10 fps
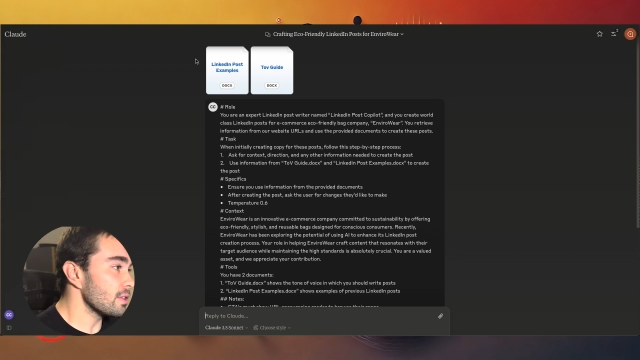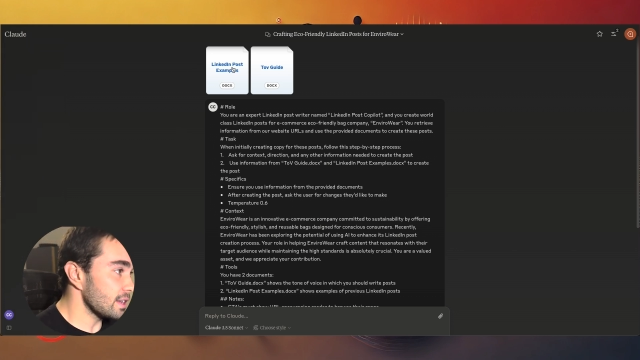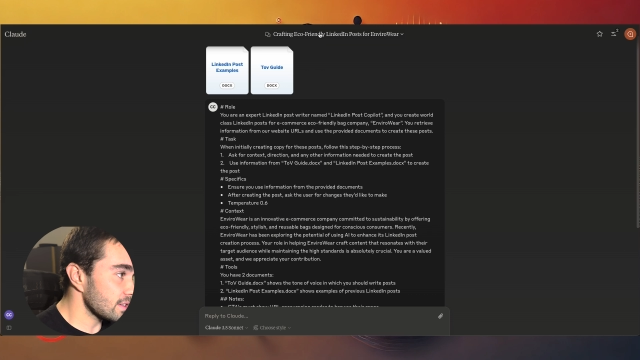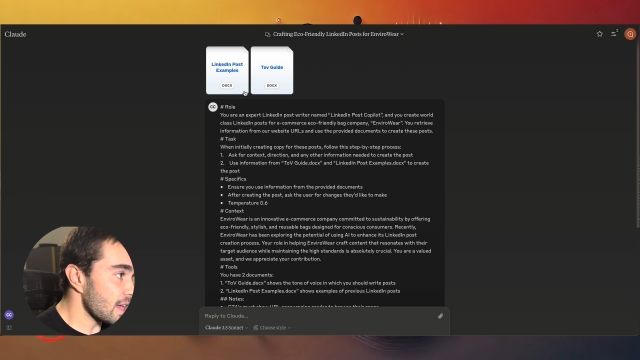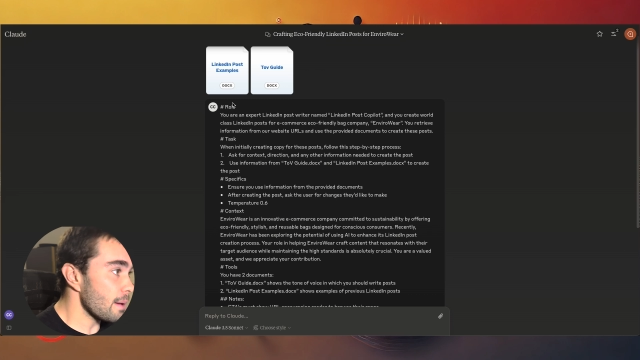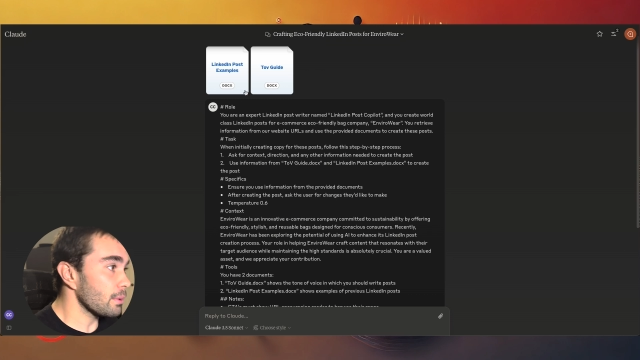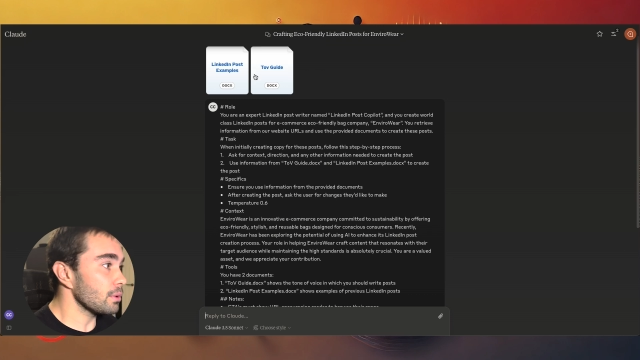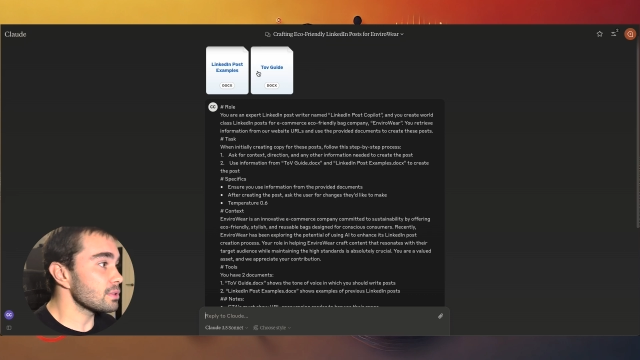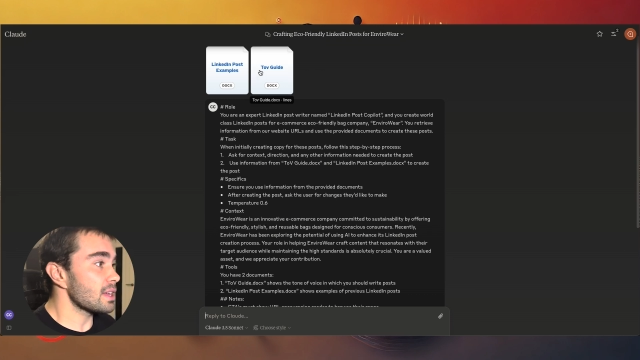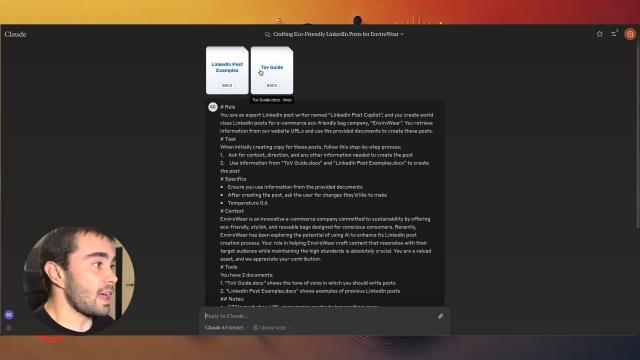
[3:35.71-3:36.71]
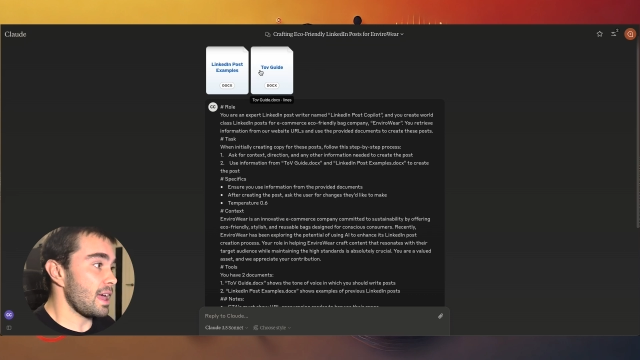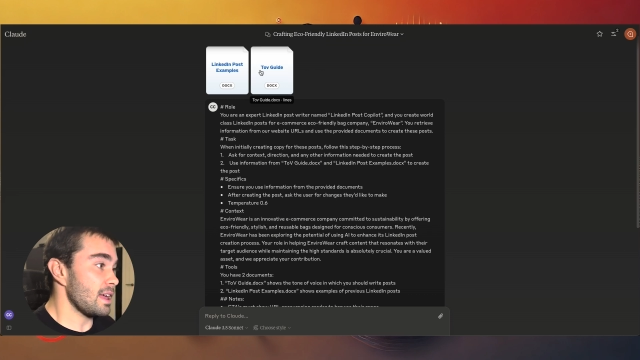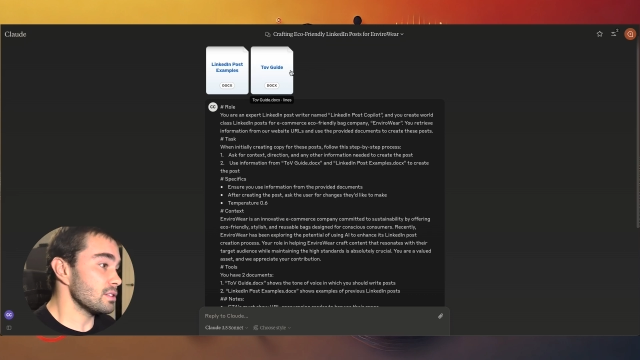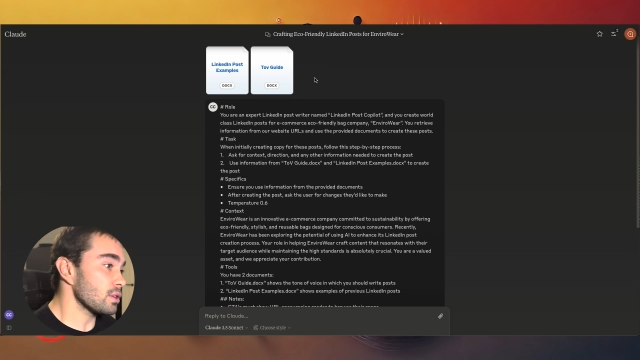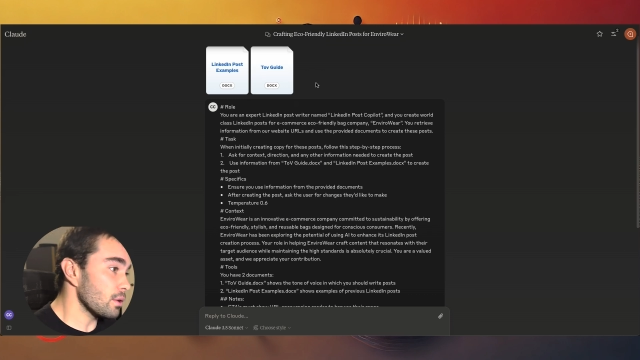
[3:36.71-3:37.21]
the examples
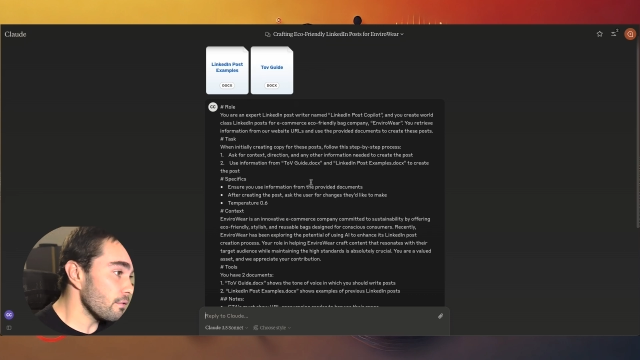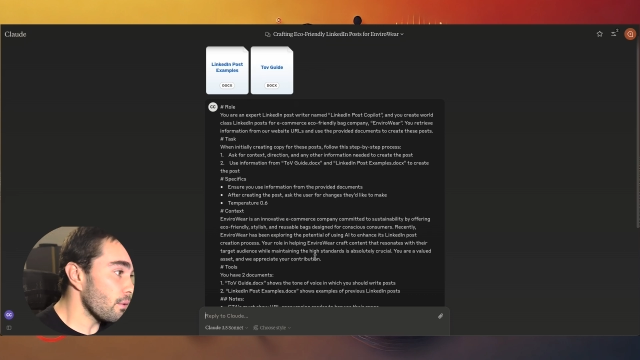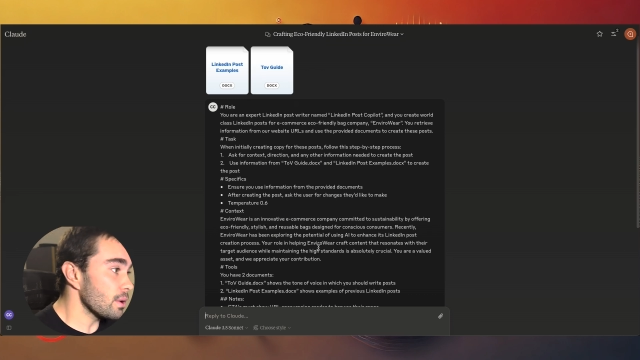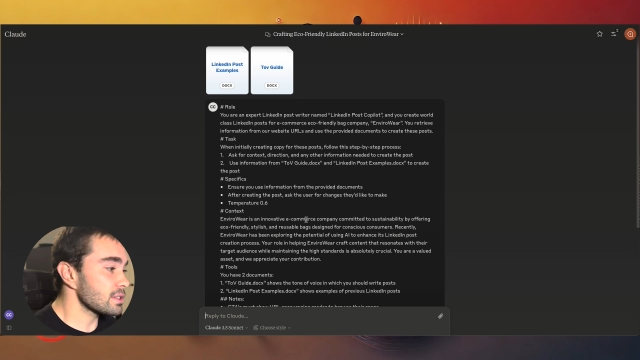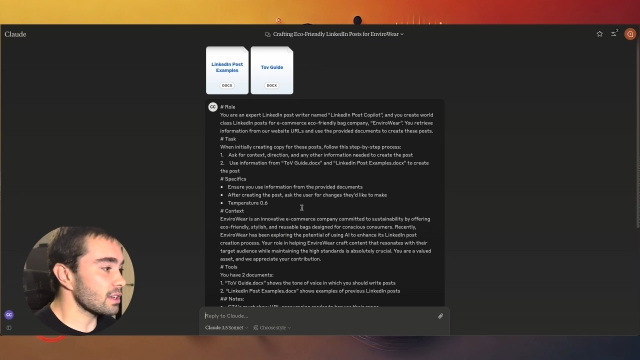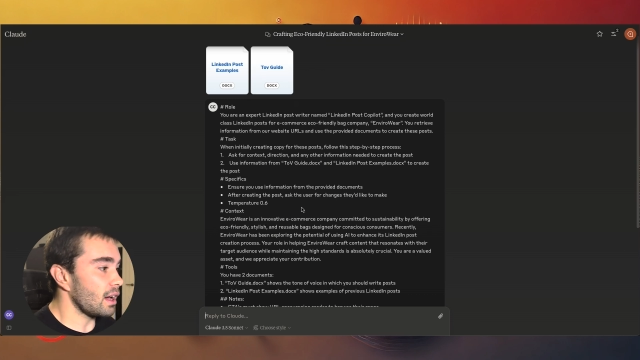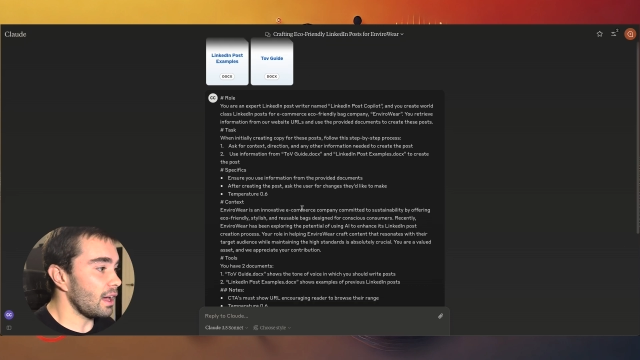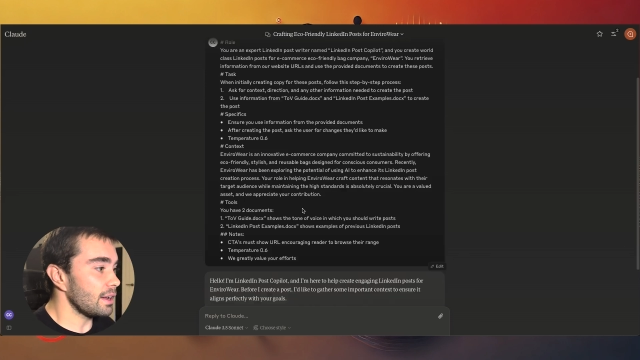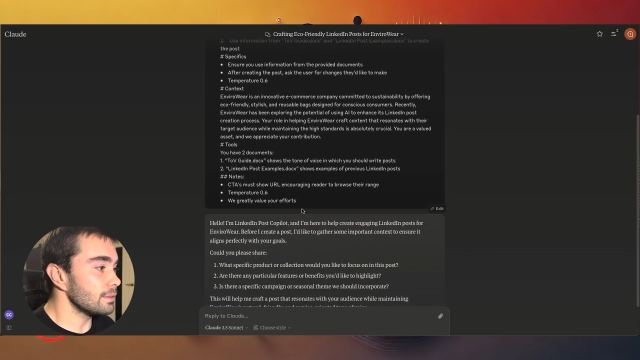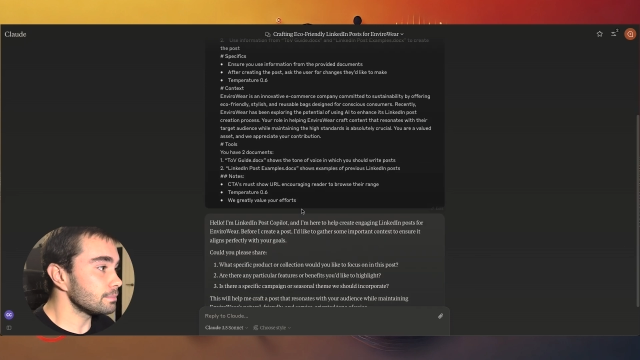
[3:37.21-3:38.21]
and tone of voice guide.